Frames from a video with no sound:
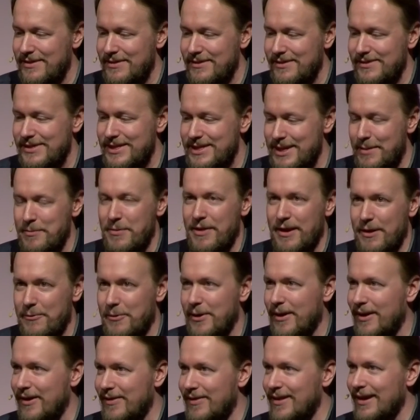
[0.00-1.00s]
something
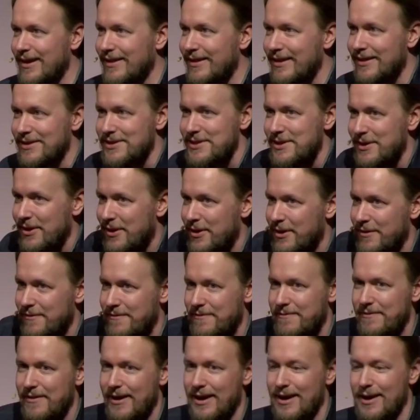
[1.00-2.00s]
where I think there's a lot
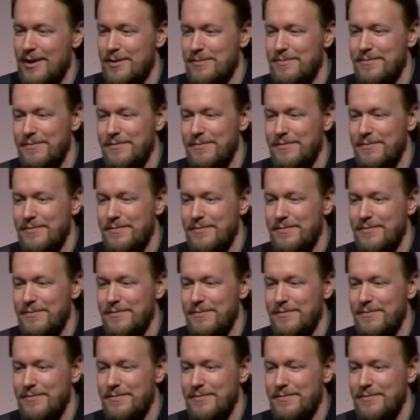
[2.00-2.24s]
of